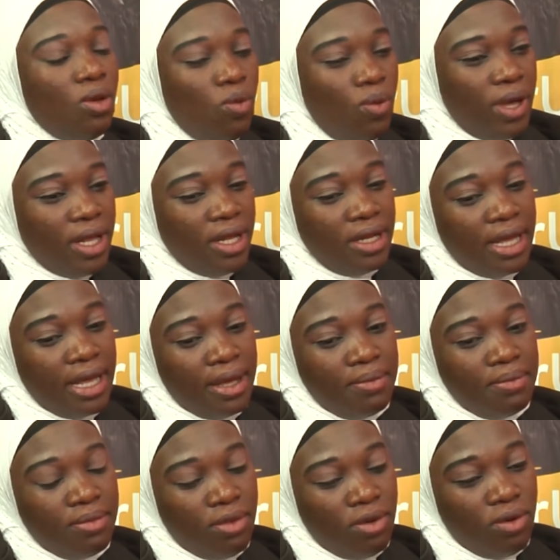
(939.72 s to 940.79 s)
Well,
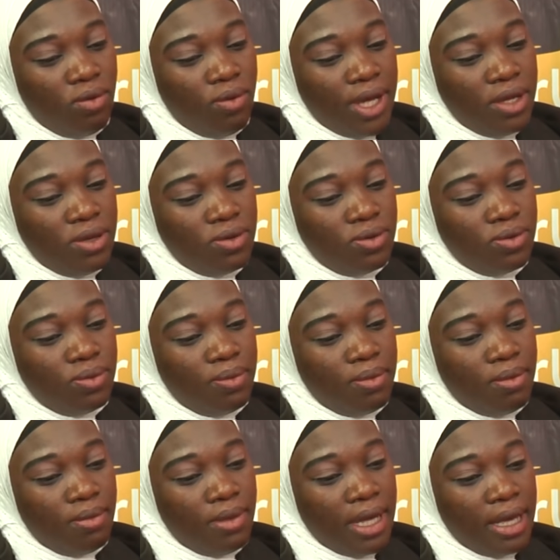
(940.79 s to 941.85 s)
um, when you
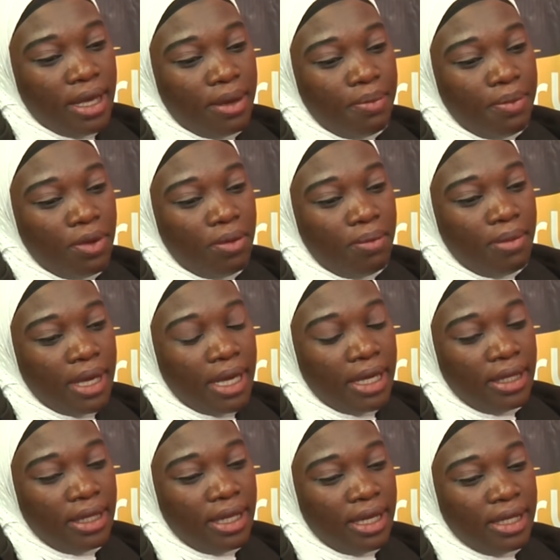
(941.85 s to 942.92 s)
make up your
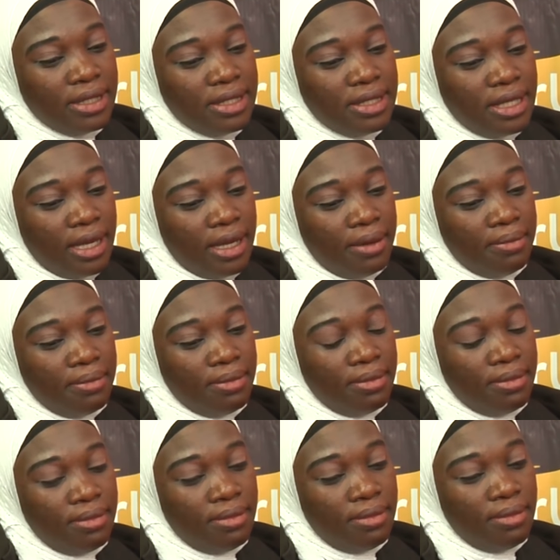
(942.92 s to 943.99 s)
mind that um,
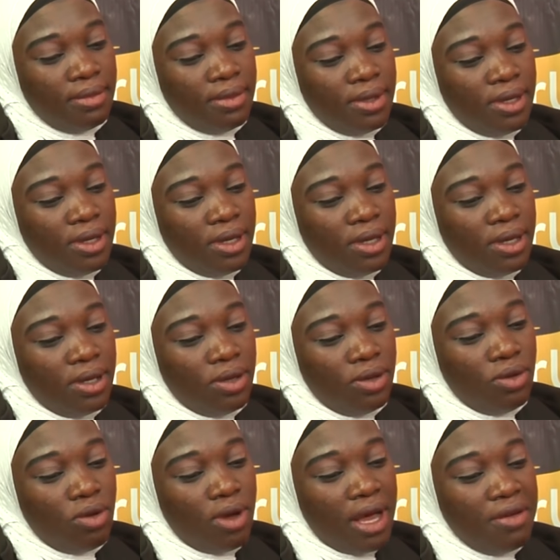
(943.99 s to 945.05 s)

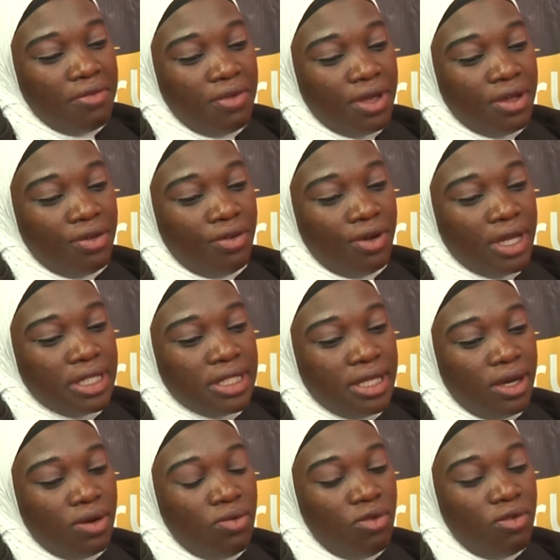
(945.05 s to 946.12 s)
you have a
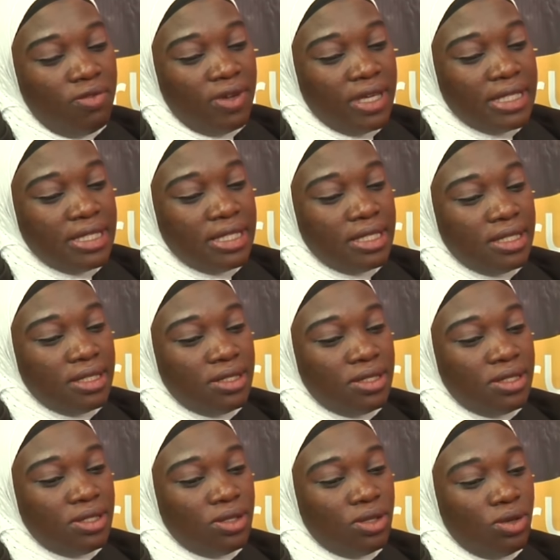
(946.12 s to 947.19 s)
creator who
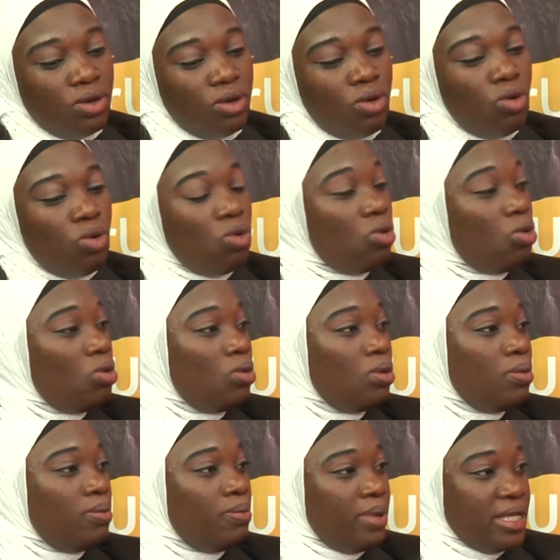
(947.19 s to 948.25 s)
oversees your whole
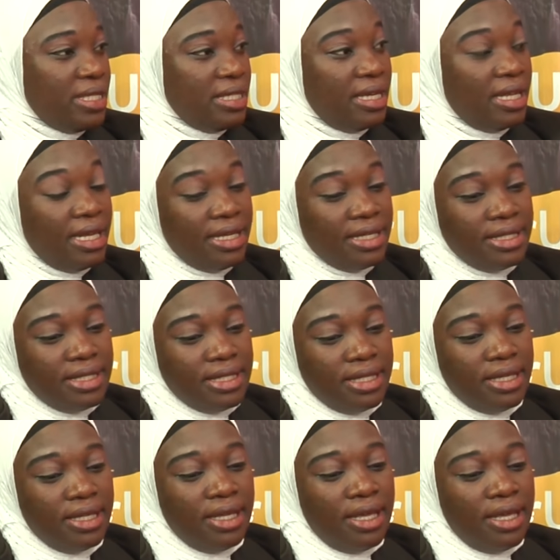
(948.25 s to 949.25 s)
personality,